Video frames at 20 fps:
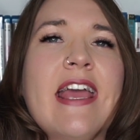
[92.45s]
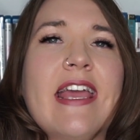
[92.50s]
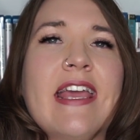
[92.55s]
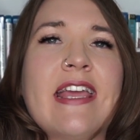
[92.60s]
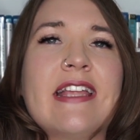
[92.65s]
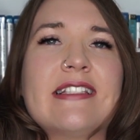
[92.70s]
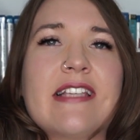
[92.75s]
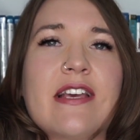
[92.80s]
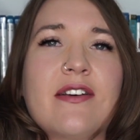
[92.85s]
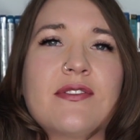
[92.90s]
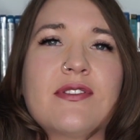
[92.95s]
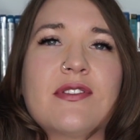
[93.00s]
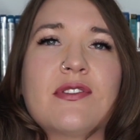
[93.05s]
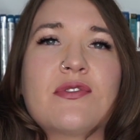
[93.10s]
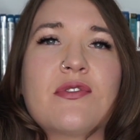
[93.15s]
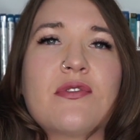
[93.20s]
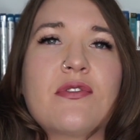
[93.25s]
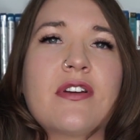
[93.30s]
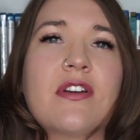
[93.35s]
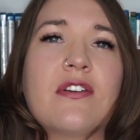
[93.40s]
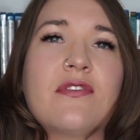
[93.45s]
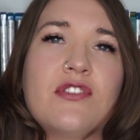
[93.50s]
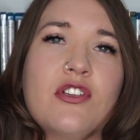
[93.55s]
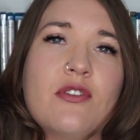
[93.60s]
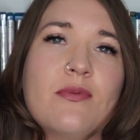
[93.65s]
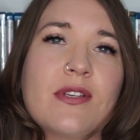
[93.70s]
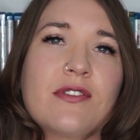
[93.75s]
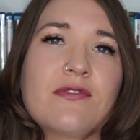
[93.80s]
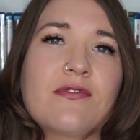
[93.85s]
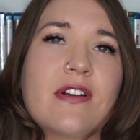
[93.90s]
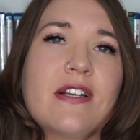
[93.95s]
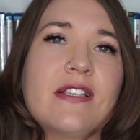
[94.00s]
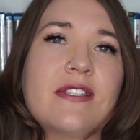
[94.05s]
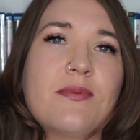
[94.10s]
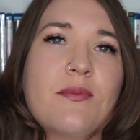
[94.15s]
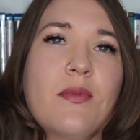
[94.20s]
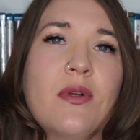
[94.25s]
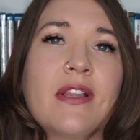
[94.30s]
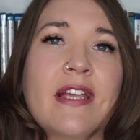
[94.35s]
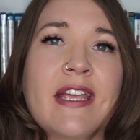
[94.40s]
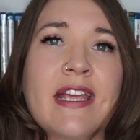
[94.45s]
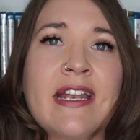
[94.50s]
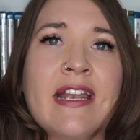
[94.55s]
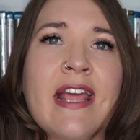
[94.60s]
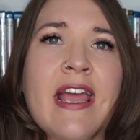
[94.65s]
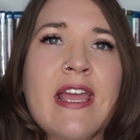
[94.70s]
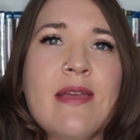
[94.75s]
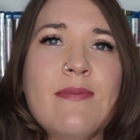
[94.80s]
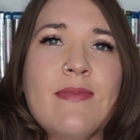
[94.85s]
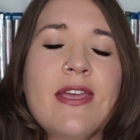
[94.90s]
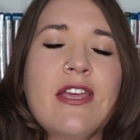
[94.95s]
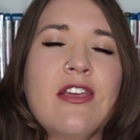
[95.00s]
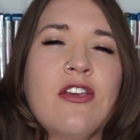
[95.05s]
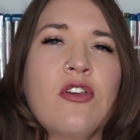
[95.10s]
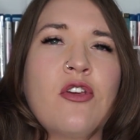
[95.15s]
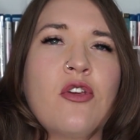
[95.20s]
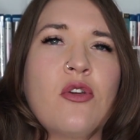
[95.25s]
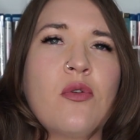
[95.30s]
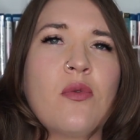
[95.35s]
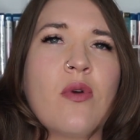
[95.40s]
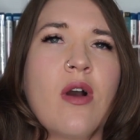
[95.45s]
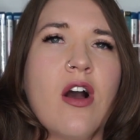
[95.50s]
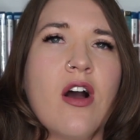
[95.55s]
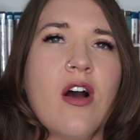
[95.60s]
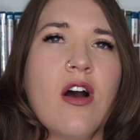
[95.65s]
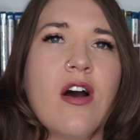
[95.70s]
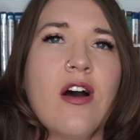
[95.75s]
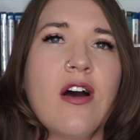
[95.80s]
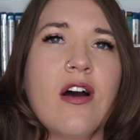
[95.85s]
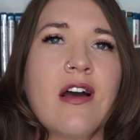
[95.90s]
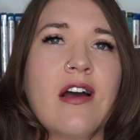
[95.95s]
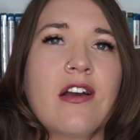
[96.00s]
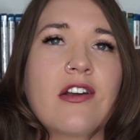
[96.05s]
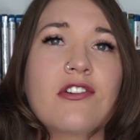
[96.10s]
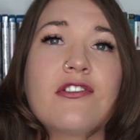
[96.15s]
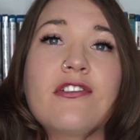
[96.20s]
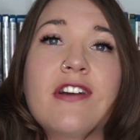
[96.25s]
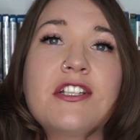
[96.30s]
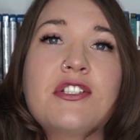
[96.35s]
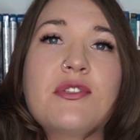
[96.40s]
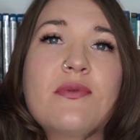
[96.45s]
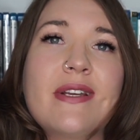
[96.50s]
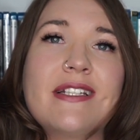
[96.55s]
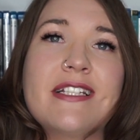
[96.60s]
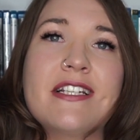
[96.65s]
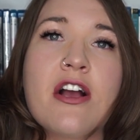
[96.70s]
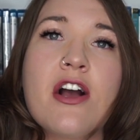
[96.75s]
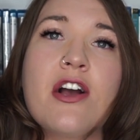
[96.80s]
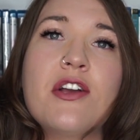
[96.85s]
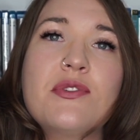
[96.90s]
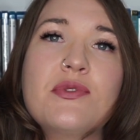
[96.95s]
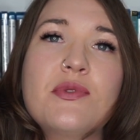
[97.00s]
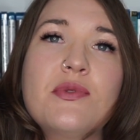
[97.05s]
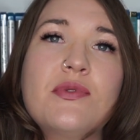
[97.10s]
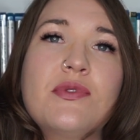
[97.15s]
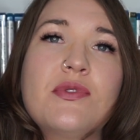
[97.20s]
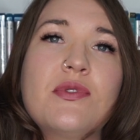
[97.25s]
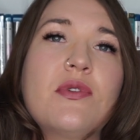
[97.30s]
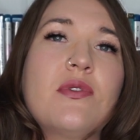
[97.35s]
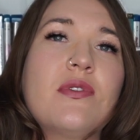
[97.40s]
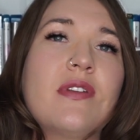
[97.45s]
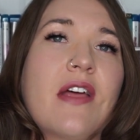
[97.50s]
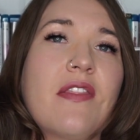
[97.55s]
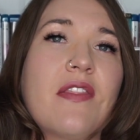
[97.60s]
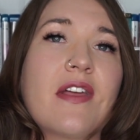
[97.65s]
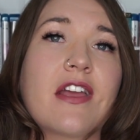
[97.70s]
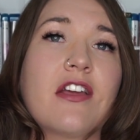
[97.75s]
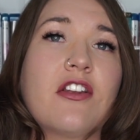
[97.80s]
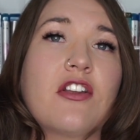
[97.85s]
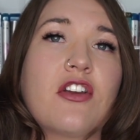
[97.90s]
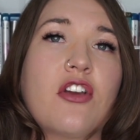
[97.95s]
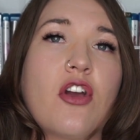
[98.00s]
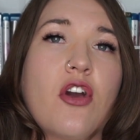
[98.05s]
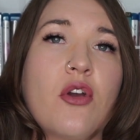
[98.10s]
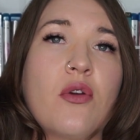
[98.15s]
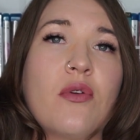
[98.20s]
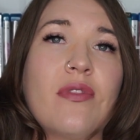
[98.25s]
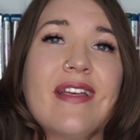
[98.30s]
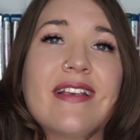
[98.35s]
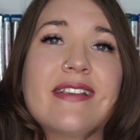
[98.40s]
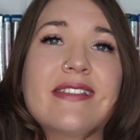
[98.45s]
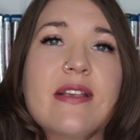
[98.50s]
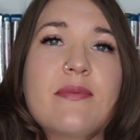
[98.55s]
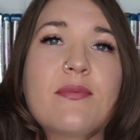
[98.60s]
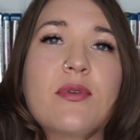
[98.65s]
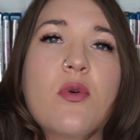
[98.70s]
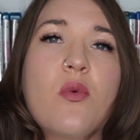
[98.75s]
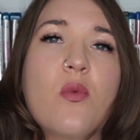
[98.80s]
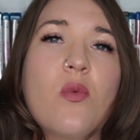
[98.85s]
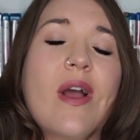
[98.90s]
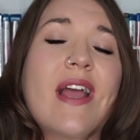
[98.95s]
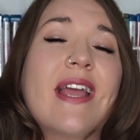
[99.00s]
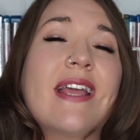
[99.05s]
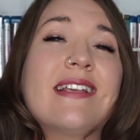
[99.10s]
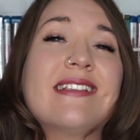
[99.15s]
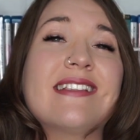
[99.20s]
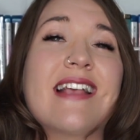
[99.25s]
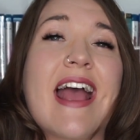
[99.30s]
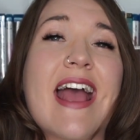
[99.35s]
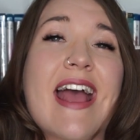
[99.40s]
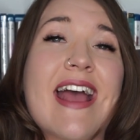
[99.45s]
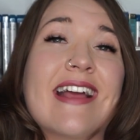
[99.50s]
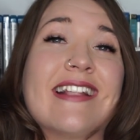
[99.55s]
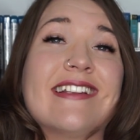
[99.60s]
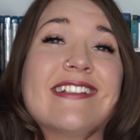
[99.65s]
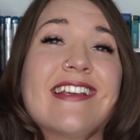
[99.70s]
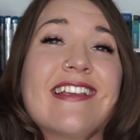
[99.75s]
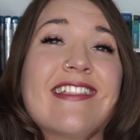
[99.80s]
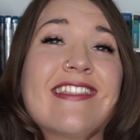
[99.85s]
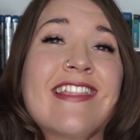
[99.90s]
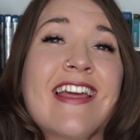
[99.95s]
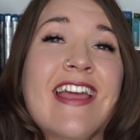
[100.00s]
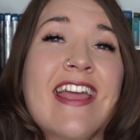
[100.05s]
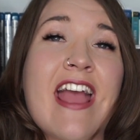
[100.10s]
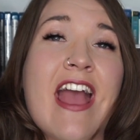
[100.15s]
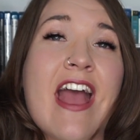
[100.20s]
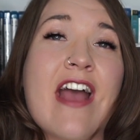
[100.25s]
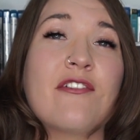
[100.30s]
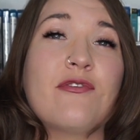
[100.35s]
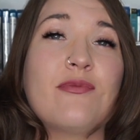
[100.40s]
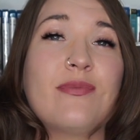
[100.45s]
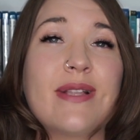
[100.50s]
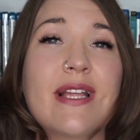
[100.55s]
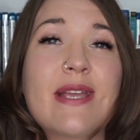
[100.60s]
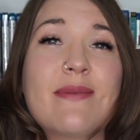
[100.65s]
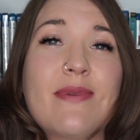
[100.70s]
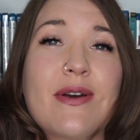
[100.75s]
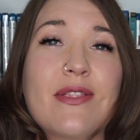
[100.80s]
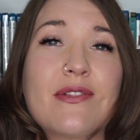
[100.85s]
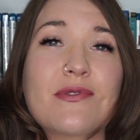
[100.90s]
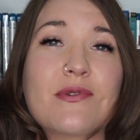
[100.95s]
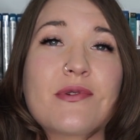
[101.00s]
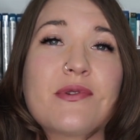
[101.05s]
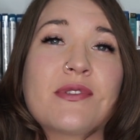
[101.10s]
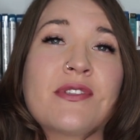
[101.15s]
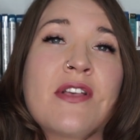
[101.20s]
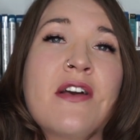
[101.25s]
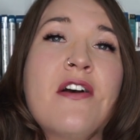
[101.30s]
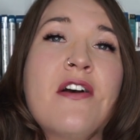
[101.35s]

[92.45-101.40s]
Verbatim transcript: It tells the story of two best friends, Molly and Amy, who are graduating high school soon and they're going to go their separate ways, and they have played by the rules